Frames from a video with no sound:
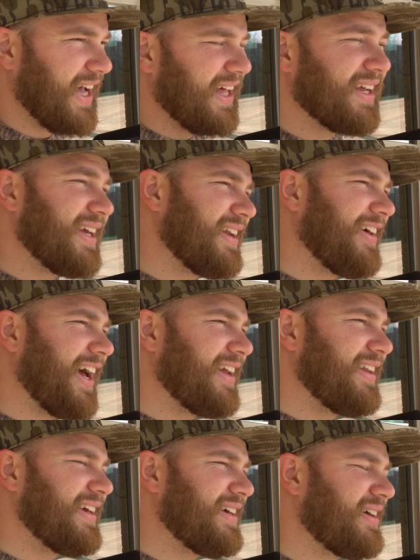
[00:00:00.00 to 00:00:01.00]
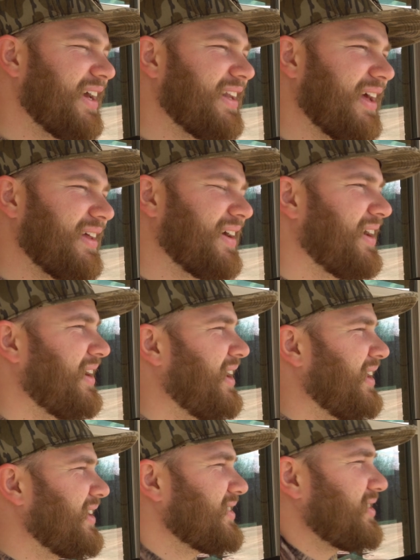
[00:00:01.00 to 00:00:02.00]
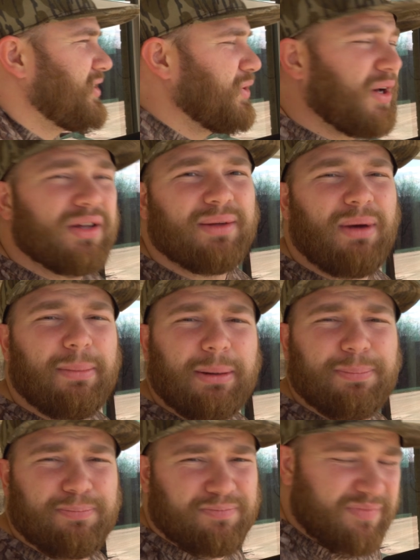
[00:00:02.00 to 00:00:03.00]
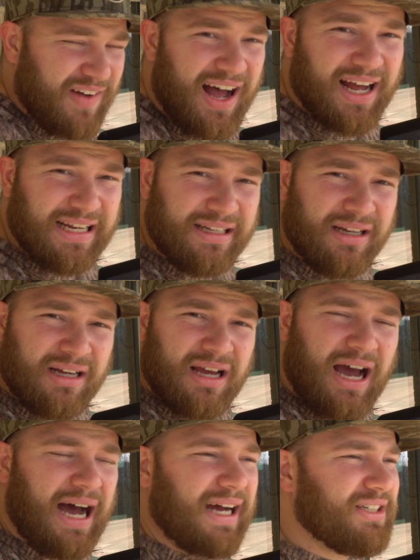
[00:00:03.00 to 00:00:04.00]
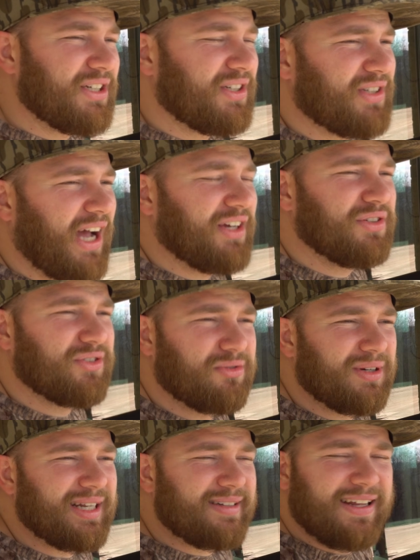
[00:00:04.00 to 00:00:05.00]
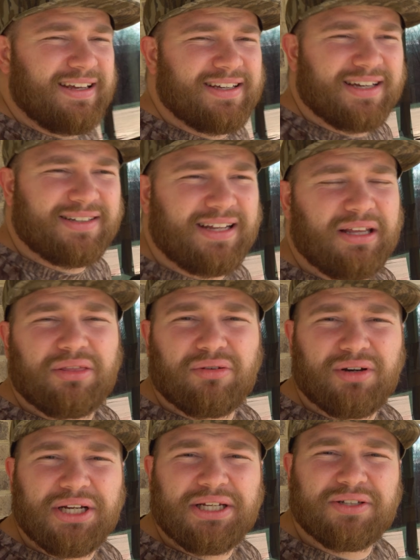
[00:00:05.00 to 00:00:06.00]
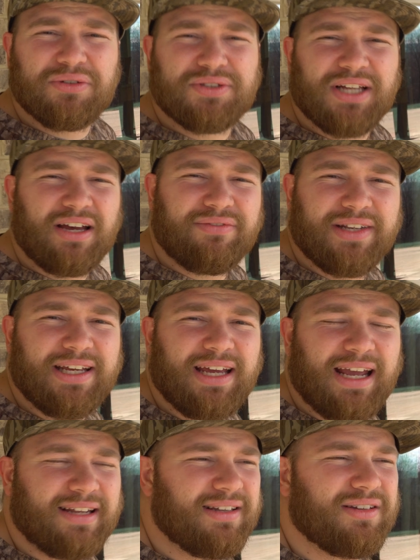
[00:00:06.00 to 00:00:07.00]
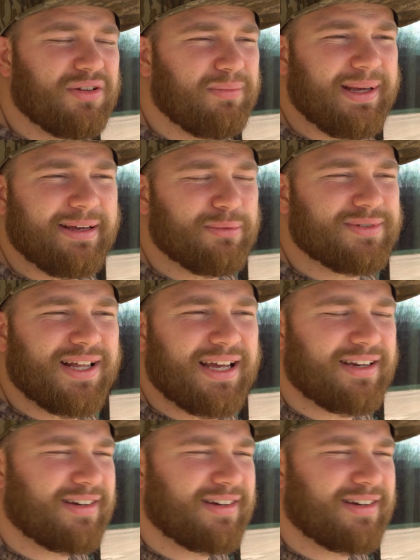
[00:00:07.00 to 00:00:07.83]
kind of get an idea. And listen, y'all, it might be fine. I used to run a Tikka T3 270, and to me, it was